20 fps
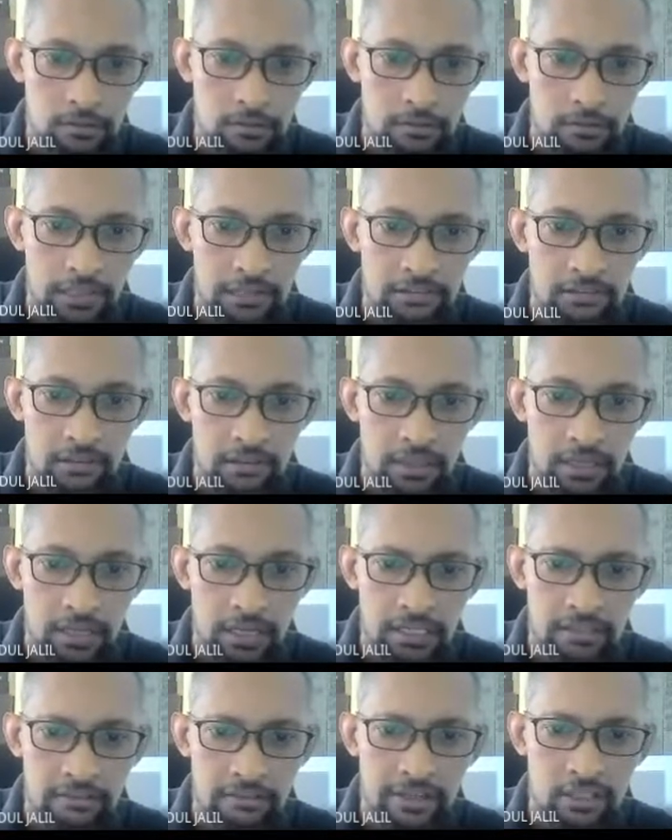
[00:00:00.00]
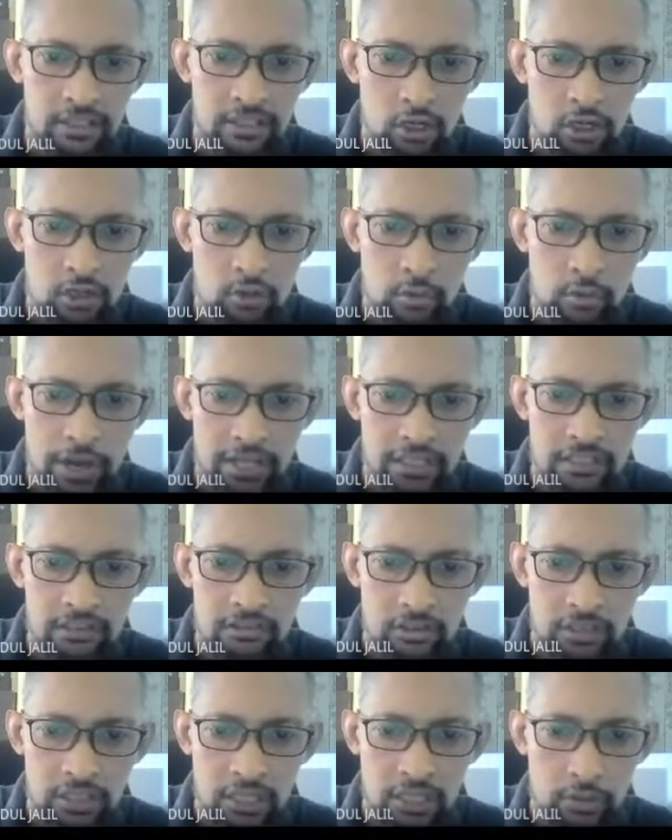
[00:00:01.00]
That's the thing, like, create your awareness,
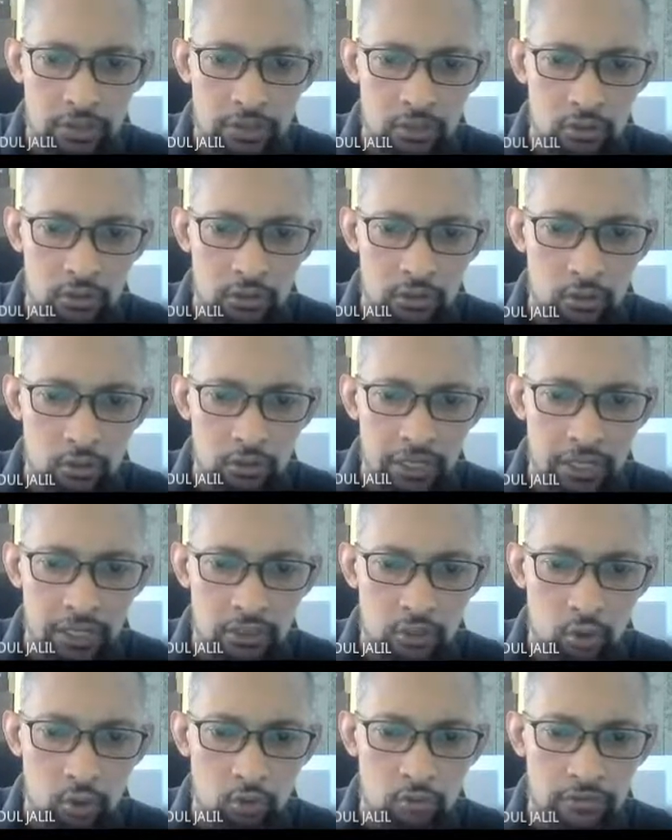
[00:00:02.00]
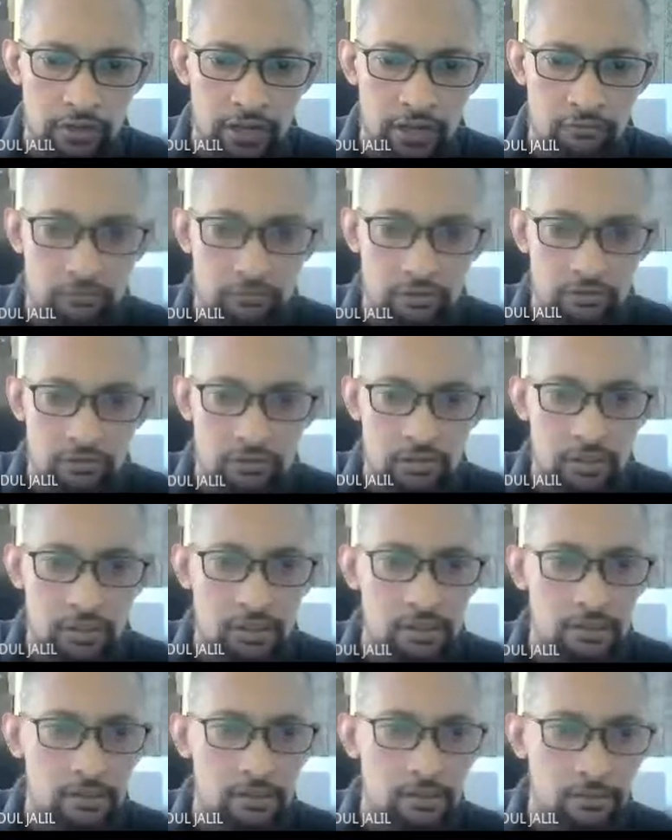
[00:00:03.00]
okay, when you look at your reference there.
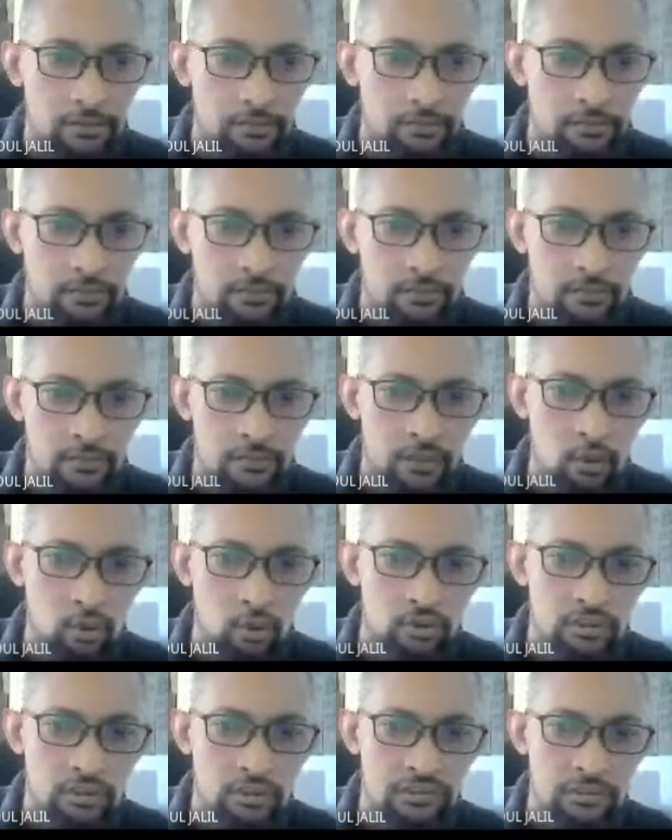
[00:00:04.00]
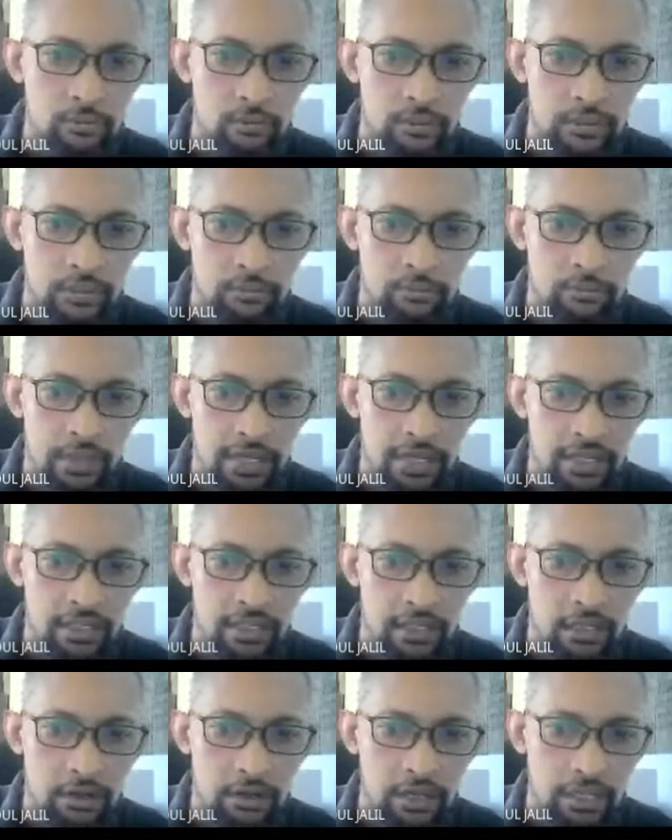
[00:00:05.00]
Don't just simply paint it,
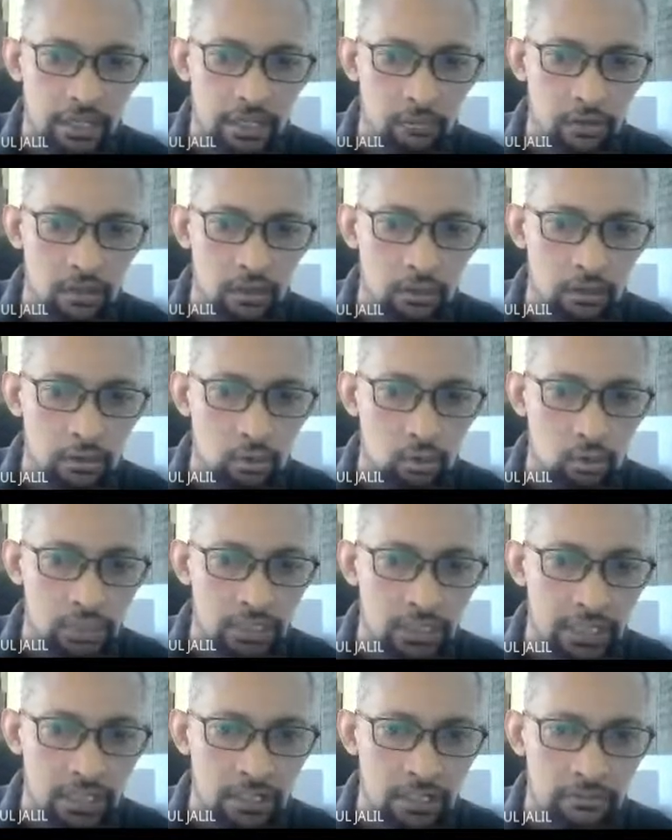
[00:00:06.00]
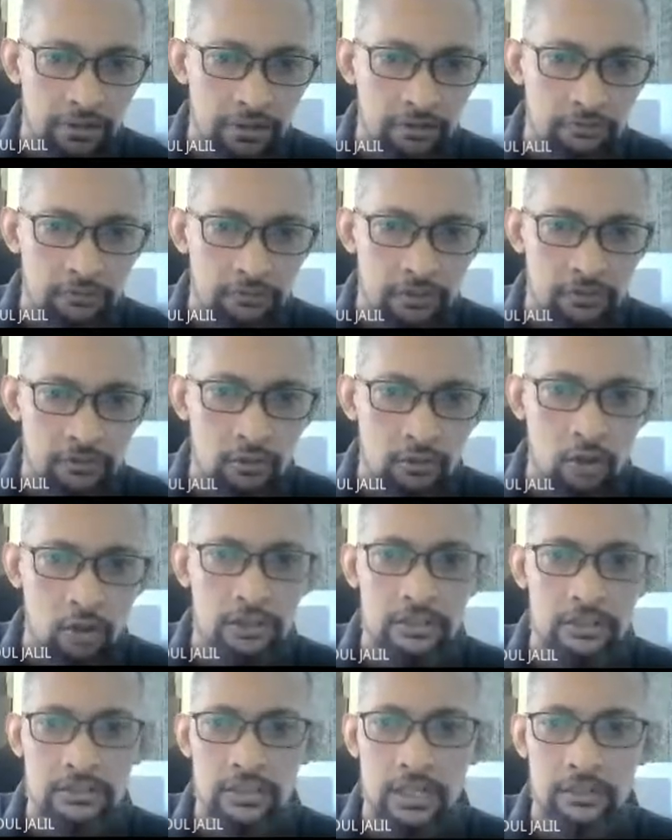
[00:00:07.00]
okay, without looking at the reference all the
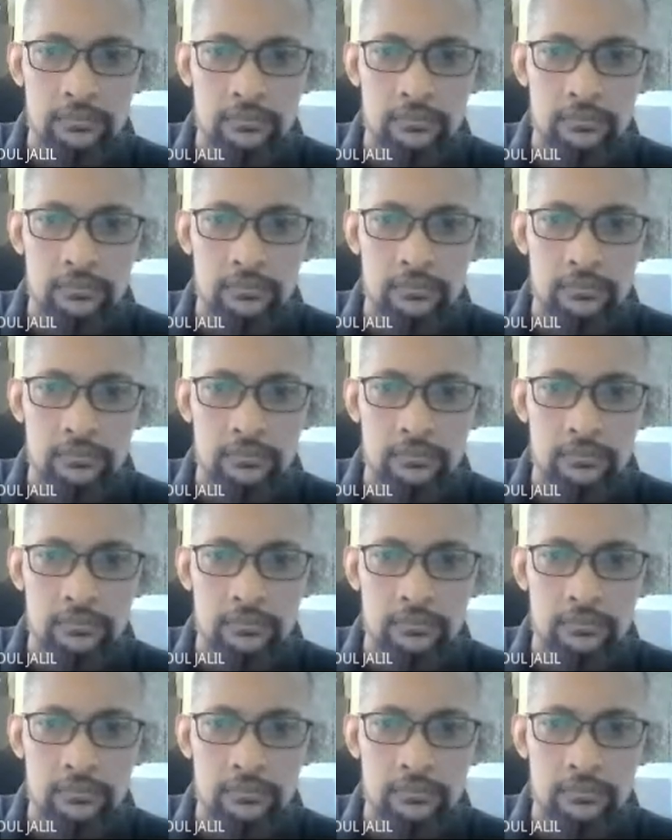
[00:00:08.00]
time.